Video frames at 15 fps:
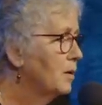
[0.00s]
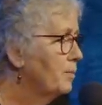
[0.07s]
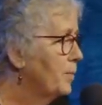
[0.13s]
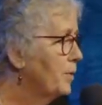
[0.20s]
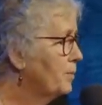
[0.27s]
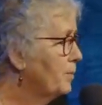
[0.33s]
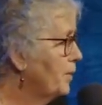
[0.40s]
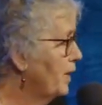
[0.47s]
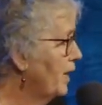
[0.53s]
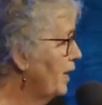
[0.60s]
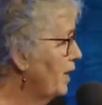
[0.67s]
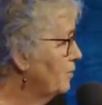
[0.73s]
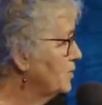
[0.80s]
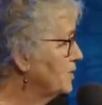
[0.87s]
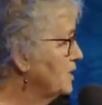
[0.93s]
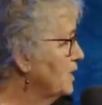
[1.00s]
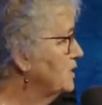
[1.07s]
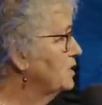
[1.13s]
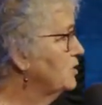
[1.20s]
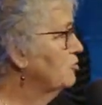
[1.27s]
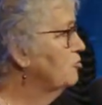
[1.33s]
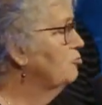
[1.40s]
But Pierre was
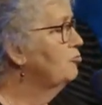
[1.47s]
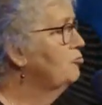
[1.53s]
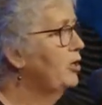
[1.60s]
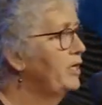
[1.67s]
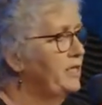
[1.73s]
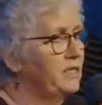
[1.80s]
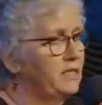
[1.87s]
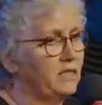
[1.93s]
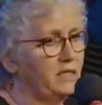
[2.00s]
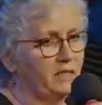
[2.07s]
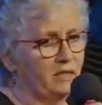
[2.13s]
under great